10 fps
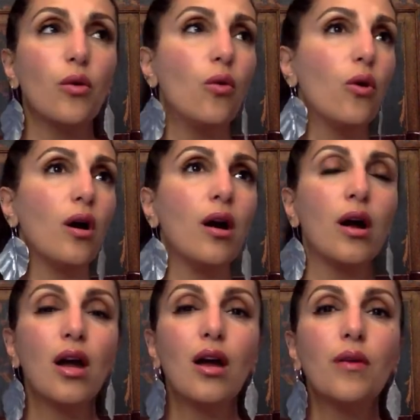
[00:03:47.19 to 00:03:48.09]
or
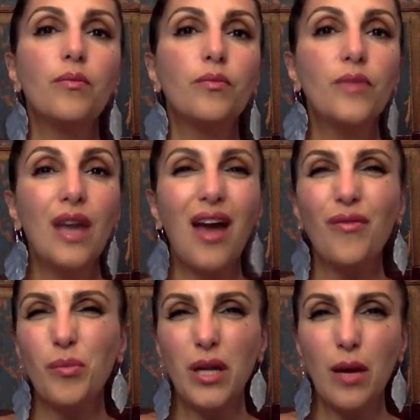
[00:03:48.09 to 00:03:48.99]
they
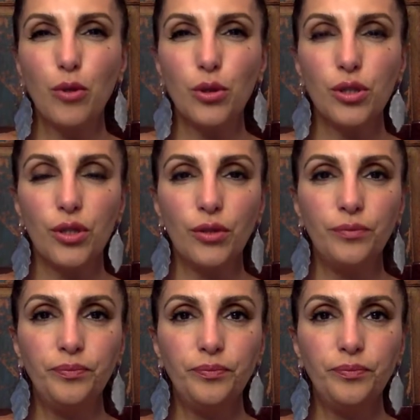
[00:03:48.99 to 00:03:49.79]
haven't been able to.